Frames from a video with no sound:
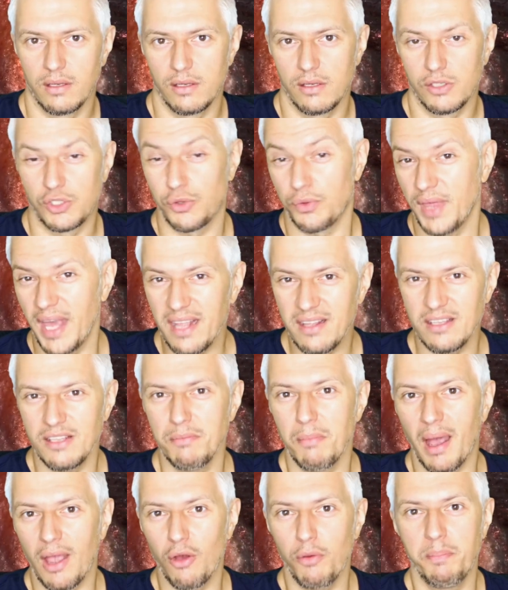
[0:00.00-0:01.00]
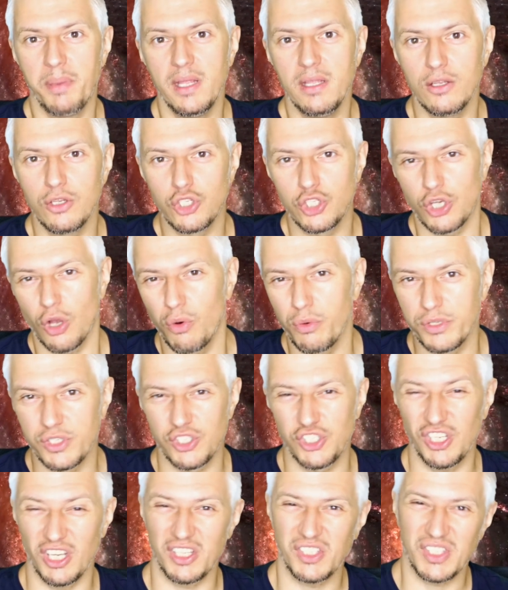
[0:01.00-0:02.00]
So that in my opinion shows
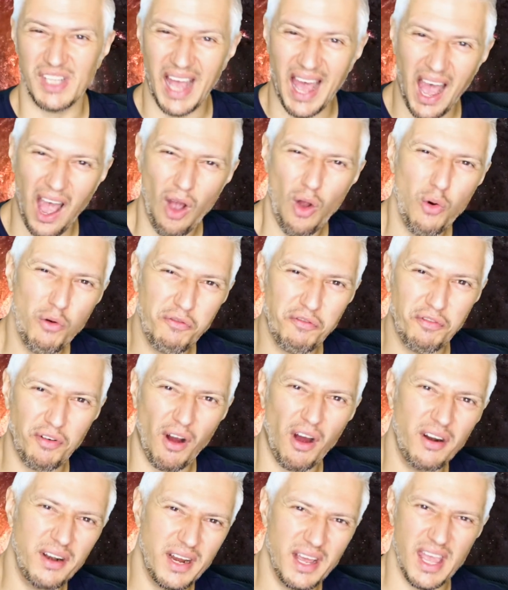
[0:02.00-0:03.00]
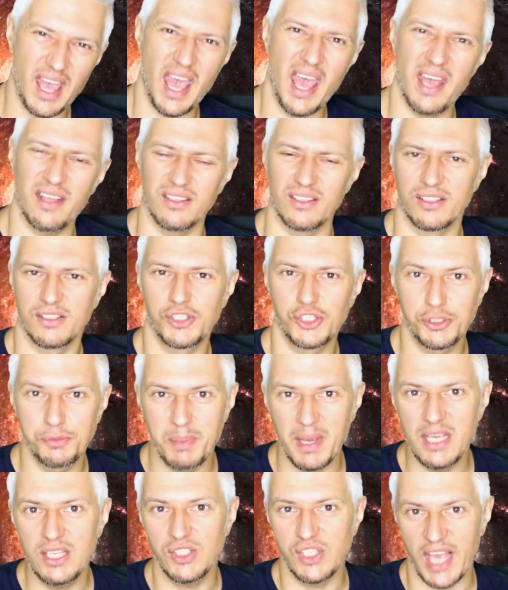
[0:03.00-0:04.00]
just how far ahead
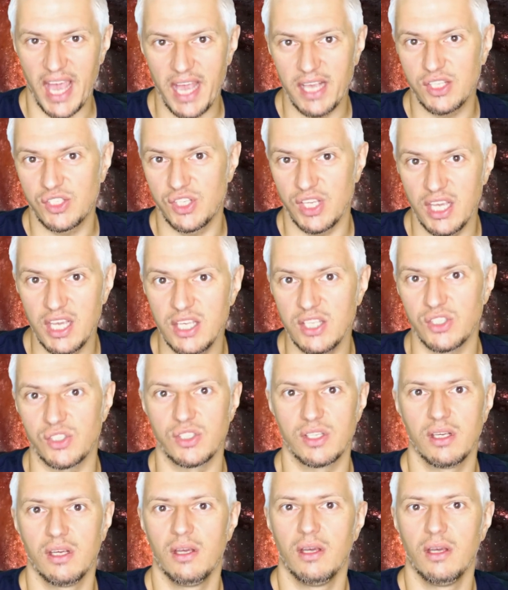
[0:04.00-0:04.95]
SpaceX is